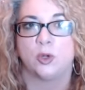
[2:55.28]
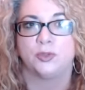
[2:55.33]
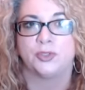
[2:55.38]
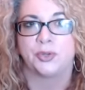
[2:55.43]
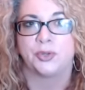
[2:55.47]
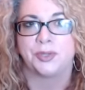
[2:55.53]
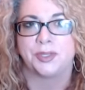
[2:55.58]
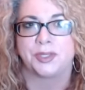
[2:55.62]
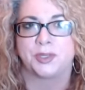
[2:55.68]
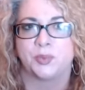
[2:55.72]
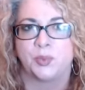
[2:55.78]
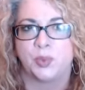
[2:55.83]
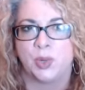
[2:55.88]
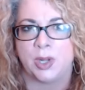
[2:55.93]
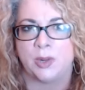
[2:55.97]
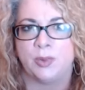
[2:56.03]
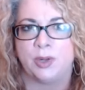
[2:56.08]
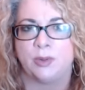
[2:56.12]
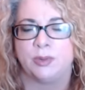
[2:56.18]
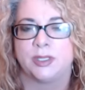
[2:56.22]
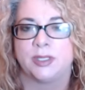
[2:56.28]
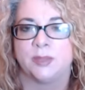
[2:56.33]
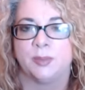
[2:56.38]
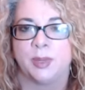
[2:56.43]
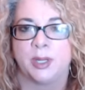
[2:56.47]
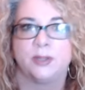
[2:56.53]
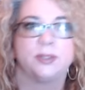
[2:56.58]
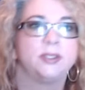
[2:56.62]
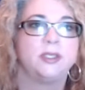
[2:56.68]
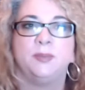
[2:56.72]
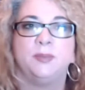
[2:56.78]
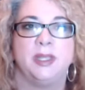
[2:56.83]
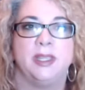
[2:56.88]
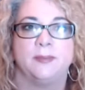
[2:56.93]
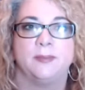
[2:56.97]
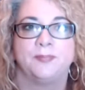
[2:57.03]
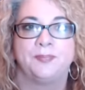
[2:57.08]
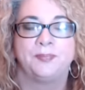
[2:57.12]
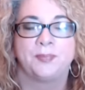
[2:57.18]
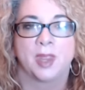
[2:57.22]
told us what we were supposed to be.
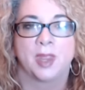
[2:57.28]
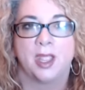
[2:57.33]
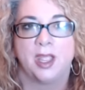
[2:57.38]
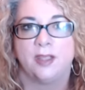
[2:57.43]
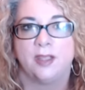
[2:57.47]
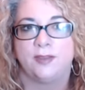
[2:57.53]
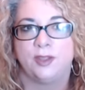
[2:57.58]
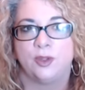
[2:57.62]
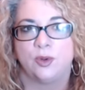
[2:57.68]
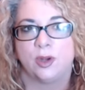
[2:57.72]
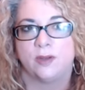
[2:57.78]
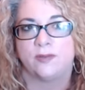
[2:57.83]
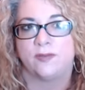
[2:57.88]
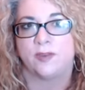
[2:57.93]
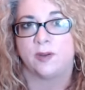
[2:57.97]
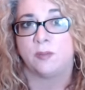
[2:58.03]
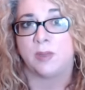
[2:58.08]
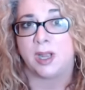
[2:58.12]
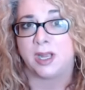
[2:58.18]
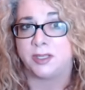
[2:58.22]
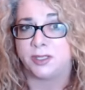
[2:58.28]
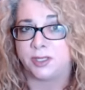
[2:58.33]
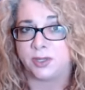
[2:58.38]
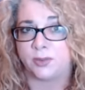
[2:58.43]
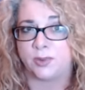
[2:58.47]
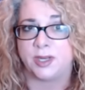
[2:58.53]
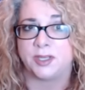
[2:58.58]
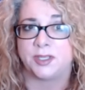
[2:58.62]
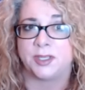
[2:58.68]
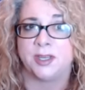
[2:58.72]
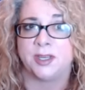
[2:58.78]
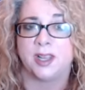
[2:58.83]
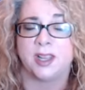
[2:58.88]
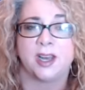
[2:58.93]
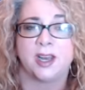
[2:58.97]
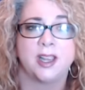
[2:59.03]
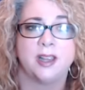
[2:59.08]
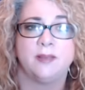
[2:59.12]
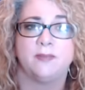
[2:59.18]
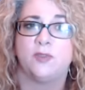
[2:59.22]
If you are from my generation and I
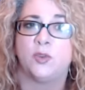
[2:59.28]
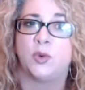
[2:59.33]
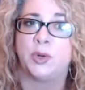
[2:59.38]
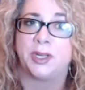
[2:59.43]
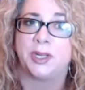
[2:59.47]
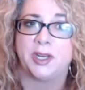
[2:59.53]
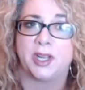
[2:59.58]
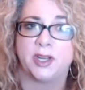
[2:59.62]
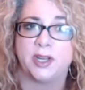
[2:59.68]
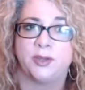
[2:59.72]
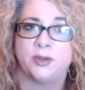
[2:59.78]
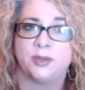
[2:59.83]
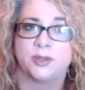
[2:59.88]
am 49 years